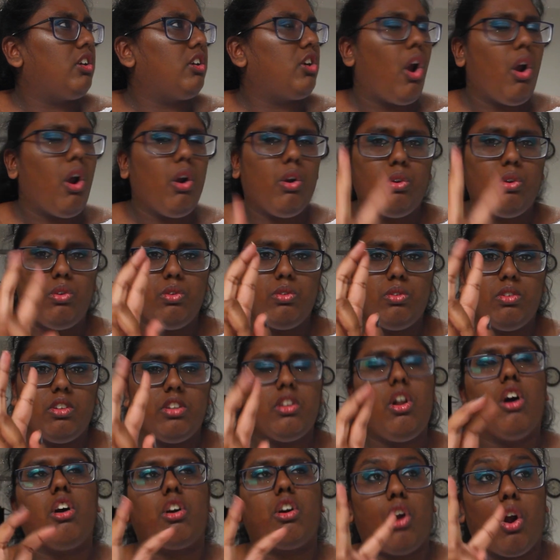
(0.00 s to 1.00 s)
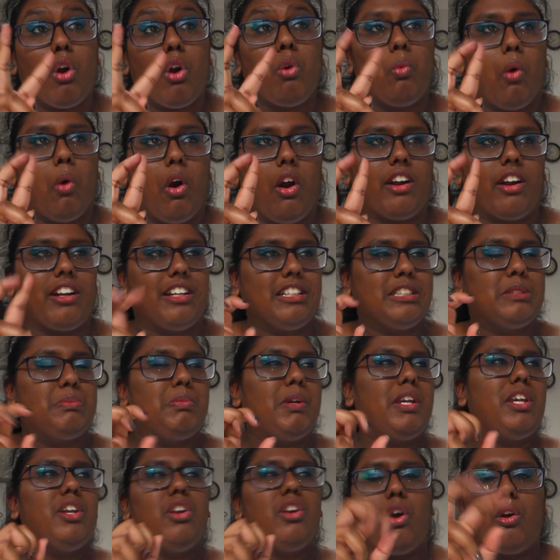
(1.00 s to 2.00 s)
co-workers,
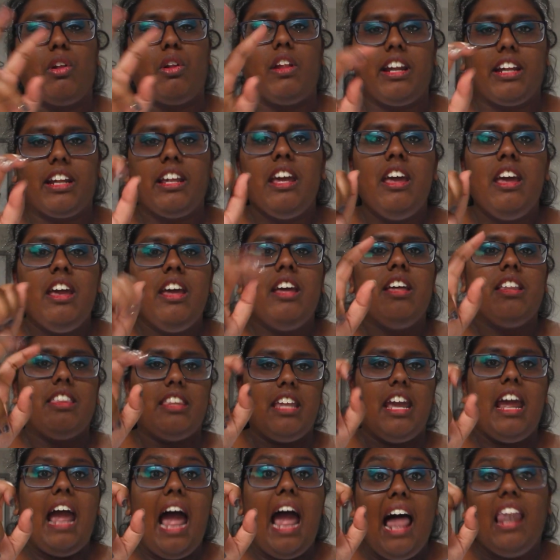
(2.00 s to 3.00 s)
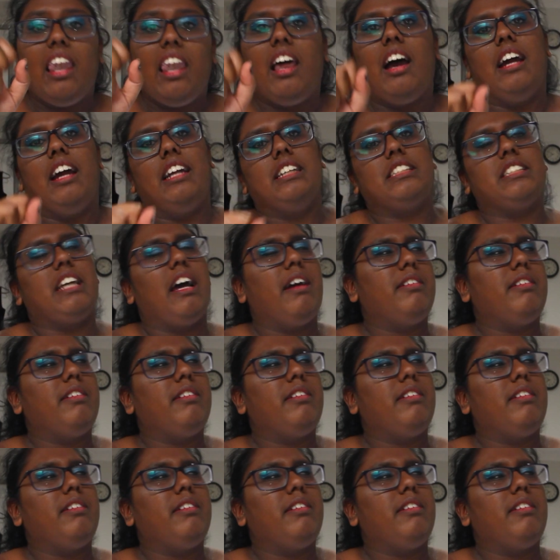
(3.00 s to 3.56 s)
but you know, like, they're allies.